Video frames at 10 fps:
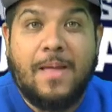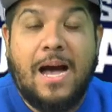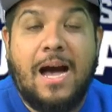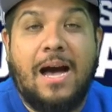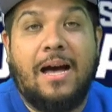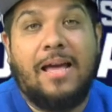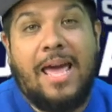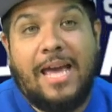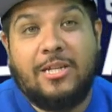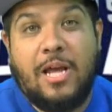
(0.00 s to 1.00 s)

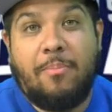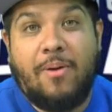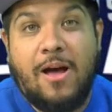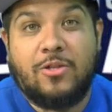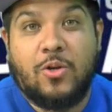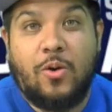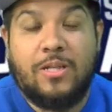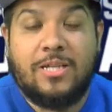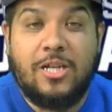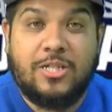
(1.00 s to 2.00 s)
A.J. Brown scored
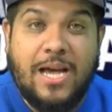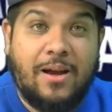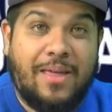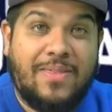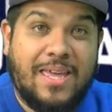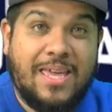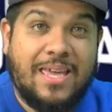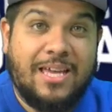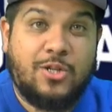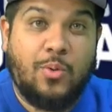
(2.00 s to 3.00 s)
a touchdown. I think he
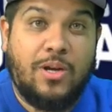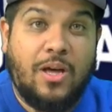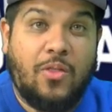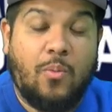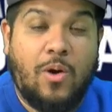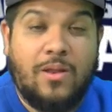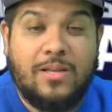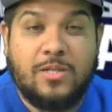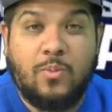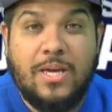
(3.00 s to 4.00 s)
can get you another one
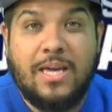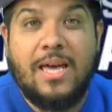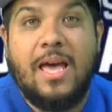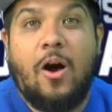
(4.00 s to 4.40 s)
this week.